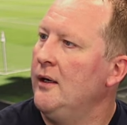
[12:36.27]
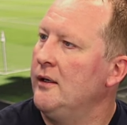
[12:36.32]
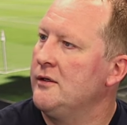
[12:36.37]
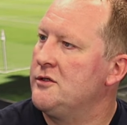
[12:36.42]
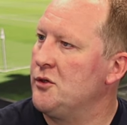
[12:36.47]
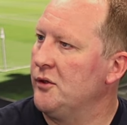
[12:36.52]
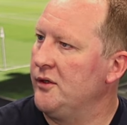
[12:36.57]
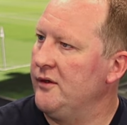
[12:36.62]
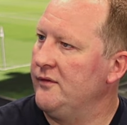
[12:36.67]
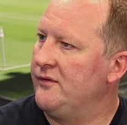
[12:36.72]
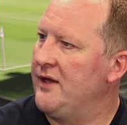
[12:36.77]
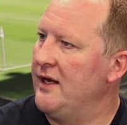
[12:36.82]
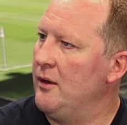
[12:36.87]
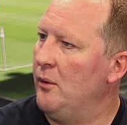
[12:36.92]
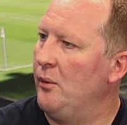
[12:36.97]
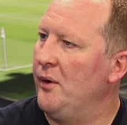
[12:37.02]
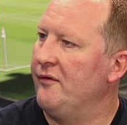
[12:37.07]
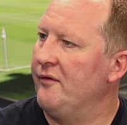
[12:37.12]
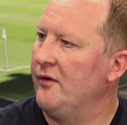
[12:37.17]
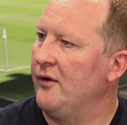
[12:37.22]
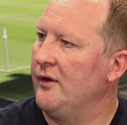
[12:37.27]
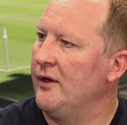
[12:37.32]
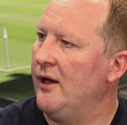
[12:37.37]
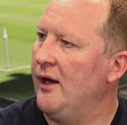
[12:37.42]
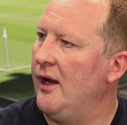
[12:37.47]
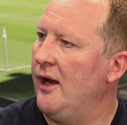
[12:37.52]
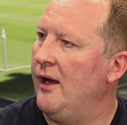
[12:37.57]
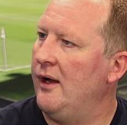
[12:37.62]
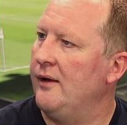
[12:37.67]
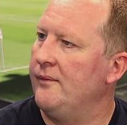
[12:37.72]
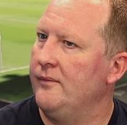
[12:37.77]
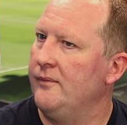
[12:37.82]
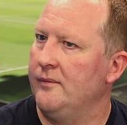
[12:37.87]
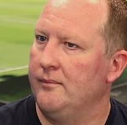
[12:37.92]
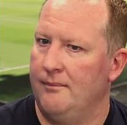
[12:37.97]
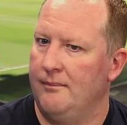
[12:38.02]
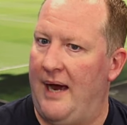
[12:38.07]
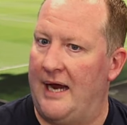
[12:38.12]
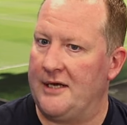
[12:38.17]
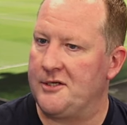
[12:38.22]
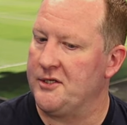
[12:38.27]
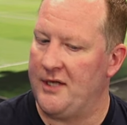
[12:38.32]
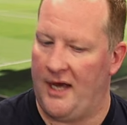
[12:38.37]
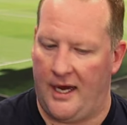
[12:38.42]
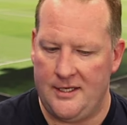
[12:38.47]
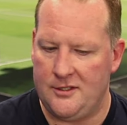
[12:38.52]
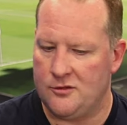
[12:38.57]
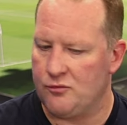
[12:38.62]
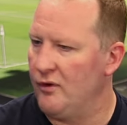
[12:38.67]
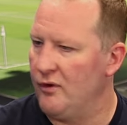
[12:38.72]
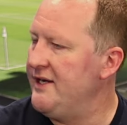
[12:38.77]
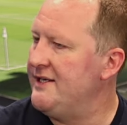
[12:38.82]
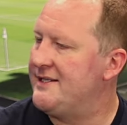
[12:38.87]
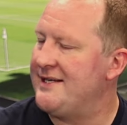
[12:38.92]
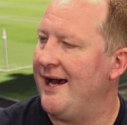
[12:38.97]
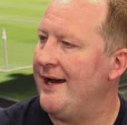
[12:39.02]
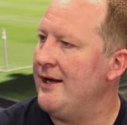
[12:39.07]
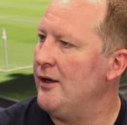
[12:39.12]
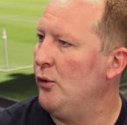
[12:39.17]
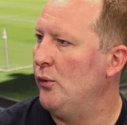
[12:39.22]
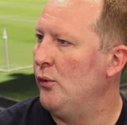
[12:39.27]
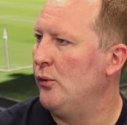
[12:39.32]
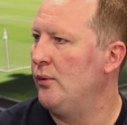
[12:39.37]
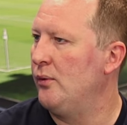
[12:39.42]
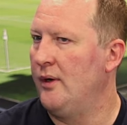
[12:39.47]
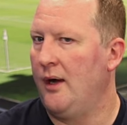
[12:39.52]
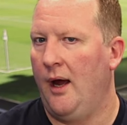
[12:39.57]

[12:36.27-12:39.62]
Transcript: sort of deal with on match days, retail,